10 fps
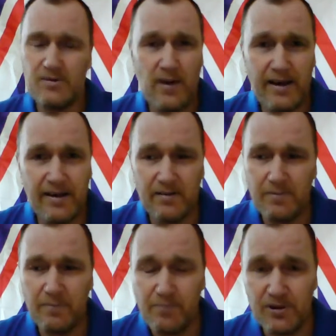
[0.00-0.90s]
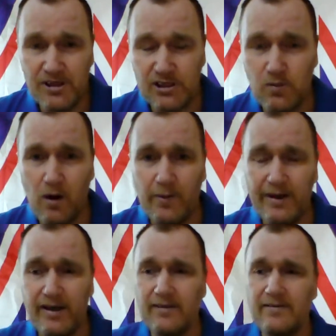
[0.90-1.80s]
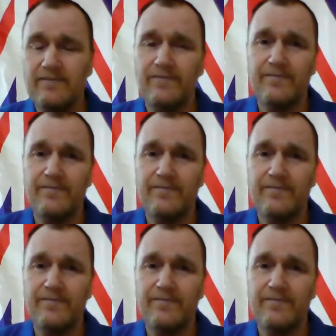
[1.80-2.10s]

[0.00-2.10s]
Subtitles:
That's where the British warrior